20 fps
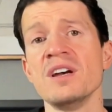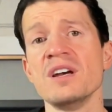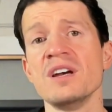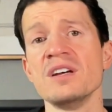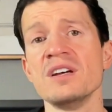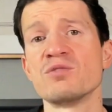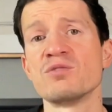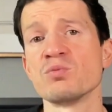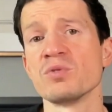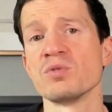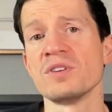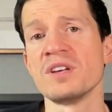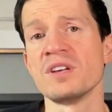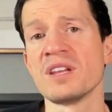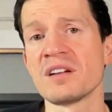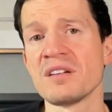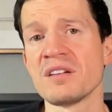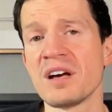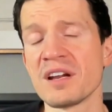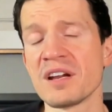it's really
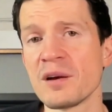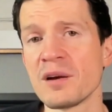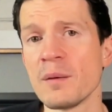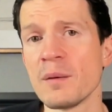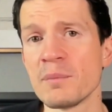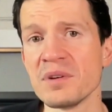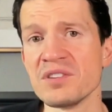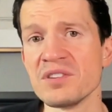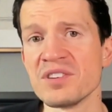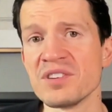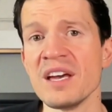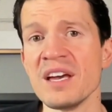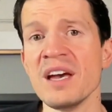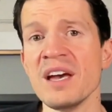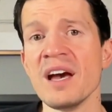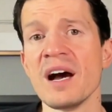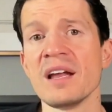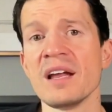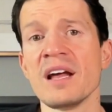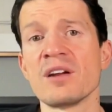that a lot of companies say,
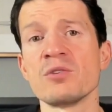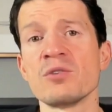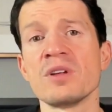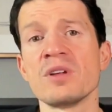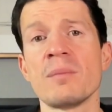not only